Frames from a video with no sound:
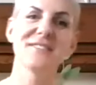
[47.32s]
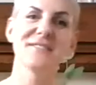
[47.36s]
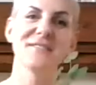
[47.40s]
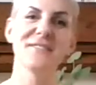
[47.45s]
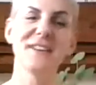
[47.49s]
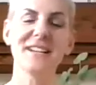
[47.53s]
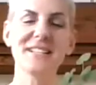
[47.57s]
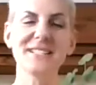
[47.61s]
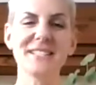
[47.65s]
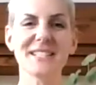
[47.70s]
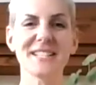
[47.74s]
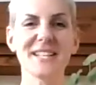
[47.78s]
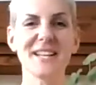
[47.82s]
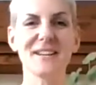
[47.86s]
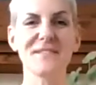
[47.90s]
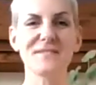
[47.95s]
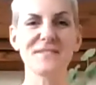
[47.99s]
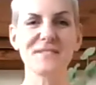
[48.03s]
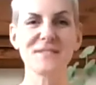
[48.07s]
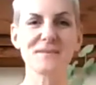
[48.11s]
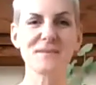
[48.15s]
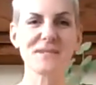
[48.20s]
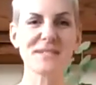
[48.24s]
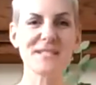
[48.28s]
Find a
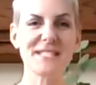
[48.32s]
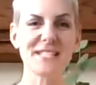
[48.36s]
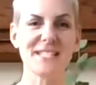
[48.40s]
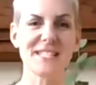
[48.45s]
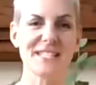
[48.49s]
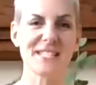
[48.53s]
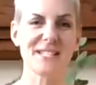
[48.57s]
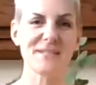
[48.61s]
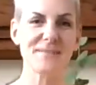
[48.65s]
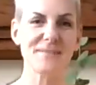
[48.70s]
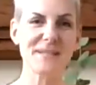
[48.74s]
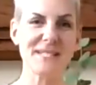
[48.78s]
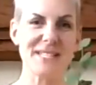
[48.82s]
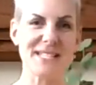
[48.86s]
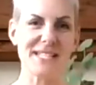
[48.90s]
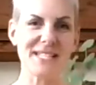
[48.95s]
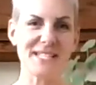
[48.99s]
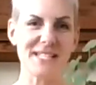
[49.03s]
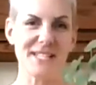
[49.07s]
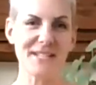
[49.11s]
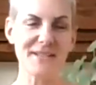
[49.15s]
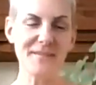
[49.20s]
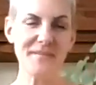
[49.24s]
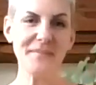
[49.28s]
comfortable seated
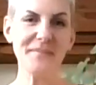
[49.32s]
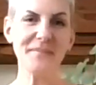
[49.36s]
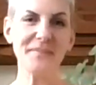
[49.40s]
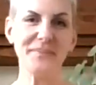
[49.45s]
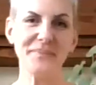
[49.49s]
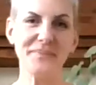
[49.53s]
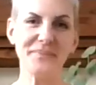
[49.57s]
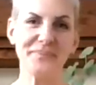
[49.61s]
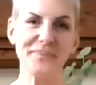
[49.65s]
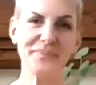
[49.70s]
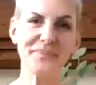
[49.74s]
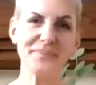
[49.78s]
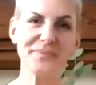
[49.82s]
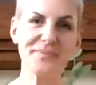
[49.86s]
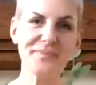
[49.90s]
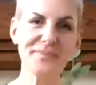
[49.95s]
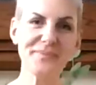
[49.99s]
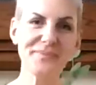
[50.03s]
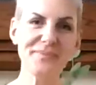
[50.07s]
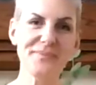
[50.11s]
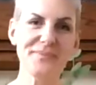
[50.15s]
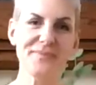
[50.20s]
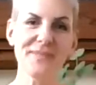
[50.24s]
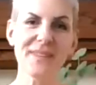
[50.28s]
position.
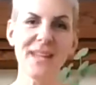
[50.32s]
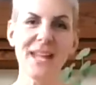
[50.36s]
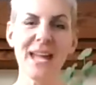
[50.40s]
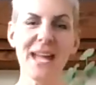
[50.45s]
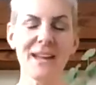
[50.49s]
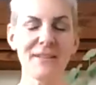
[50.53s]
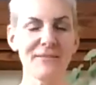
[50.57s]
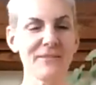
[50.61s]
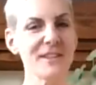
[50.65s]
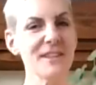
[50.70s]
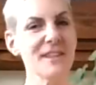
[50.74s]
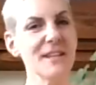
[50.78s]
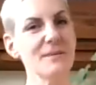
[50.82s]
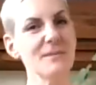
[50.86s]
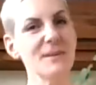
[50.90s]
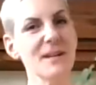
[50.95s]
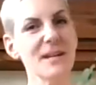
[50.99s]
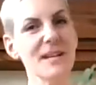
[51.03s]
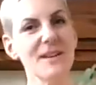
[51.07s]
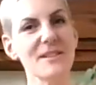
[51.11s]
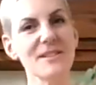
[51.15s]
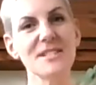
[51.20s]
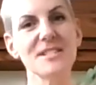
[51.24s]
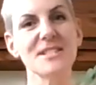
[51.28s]
Everything we're
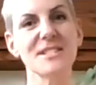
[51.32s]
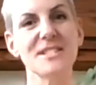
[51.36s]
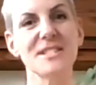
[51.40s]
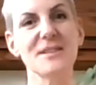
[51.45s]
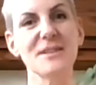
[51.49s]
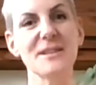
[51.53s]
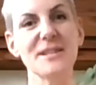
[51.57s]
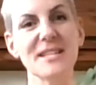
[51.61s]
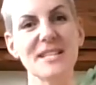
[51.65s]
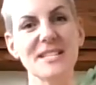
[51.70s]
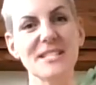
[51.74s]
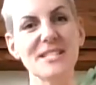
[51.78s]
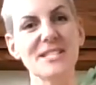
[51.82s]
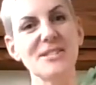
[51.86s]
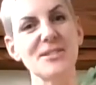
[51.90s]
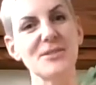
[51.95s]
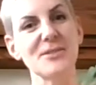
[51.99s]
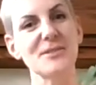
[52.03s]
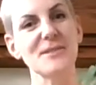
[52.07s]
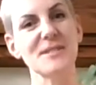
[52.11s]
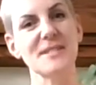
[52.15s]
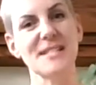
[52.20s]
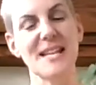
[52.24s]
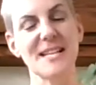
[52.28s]
going to do in this
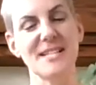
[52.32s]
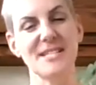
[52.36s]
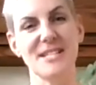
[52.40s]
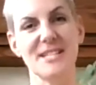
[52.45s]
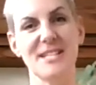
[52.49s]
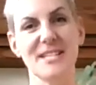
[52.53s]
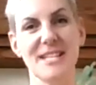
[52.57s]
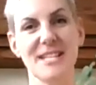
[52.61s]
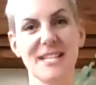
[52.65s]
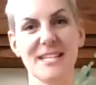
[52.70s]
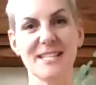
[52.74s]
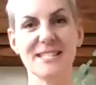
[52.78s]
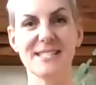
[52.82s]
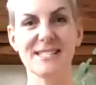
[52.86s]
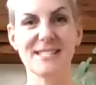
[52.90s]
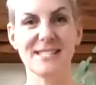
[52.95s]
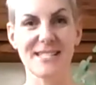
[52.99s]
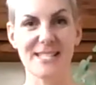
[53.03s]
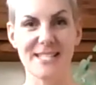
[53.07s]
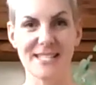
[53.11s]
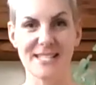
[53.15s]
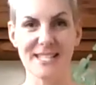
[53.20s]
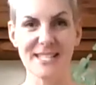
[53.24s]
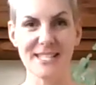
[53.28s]
short session is
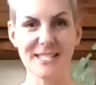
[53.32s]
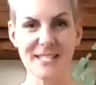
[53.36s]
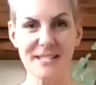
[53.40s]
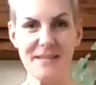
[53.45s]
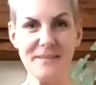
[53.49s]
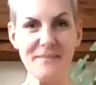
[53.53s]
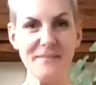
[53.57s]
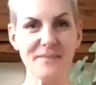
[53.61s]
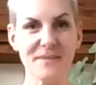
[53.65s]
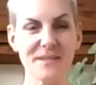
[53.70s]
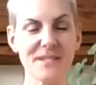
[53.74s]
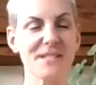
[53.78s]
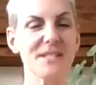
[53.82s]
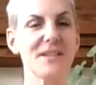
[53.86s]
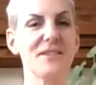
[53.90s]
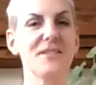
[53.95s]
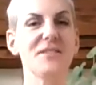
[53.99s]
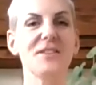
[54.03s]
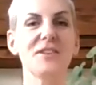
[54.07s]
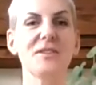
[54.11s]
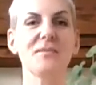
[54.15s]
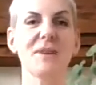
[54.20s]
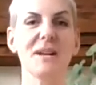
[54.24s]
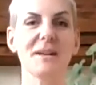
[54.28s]
seated. So
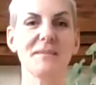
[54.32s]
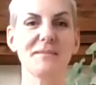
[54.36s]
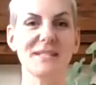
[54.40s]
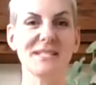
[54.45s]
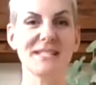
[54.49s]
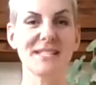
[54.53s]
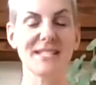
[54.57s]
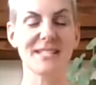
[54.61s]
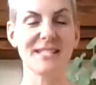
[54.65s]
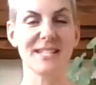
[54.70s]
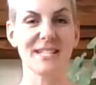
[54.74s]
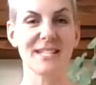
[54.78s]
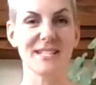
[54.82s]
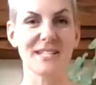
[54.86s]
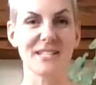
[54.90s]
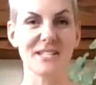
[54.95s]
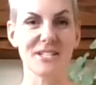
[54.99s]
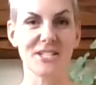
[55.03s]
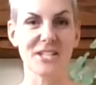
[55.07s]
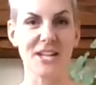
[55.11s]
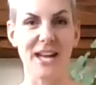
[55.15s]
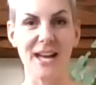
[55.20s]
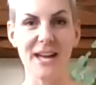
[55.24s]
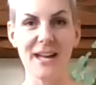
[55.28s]
you might be sitting in a
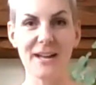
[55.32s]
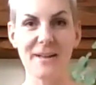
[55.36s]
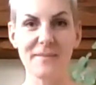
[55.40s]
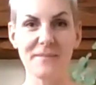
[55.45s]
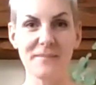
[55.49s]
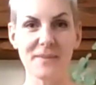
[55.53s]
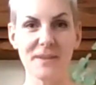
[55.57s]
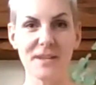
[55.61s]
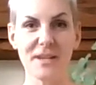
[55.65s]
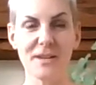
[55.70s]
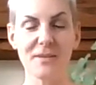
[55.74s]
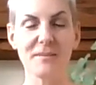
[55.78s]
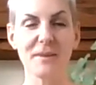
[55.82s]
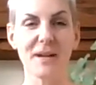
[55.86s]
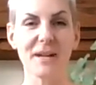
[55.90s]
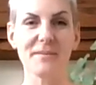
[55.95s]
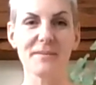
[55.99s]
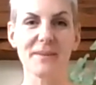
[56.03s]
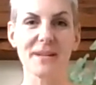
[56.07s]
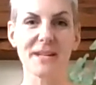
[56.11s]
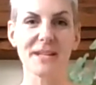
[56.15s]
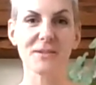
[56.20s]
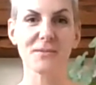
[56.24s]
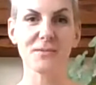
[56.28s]
chair, you might
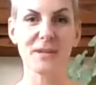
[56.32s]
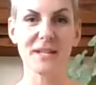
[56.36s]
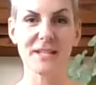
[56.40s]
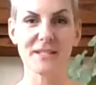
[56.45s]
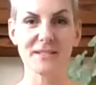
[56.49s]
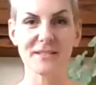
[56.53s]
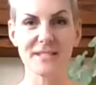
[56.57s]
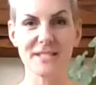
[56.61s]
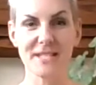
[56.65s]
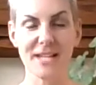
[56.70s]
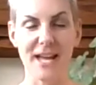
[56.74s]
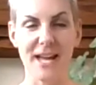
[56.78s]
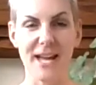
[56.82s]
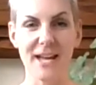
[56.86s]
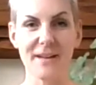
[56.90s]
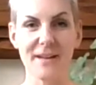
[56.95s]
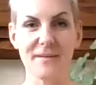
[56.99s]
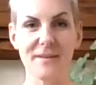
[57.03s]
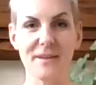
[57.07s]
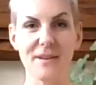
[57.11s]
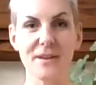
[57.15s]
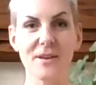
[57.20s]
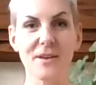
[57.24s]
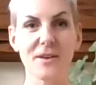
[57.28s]
be in a wheelchair,
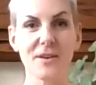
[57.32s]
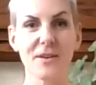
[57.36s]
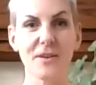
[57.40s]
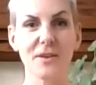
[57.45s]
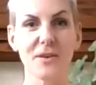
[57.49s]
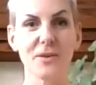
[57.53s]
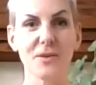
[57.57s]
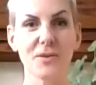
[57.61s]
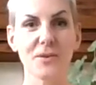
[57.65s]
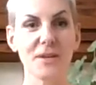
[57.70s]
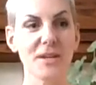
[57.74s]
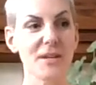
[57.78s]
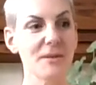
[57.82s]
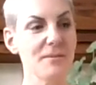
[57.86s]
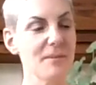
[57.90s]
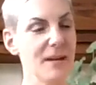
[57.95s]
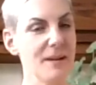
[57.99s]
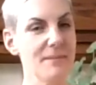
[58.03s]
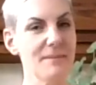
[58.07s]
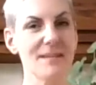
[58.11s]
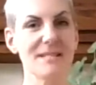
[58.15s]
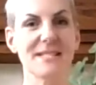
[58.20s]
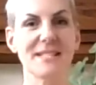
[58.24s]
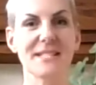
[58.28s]
or you
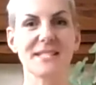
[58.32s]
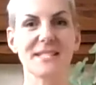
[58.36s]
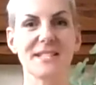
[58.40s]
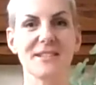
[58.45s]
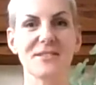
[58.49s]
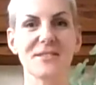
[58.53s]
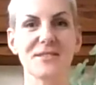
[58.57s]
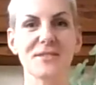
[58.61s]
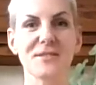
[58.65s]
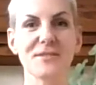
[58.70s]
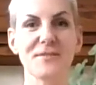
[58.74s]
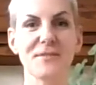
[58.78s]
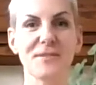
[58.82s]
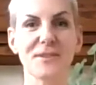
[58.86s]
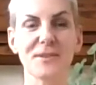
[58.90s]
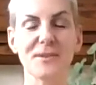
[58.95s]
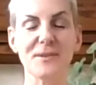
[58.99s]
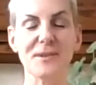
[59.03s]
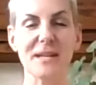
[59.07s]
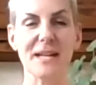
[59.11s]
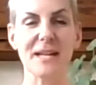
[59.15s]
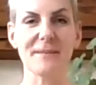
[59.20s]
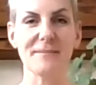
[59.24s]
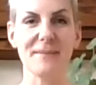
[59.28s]
might be sitting on the
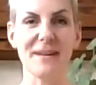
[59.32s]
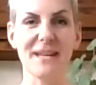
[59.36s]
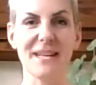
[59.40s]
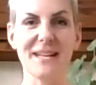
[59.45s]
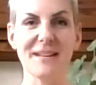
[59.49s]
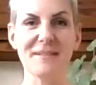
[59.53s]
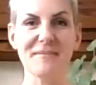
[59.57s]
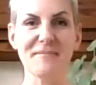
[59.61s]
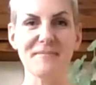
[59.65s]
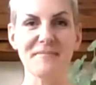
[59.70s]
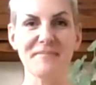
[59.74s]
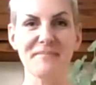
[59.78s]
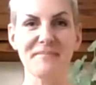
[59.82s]
floor like me.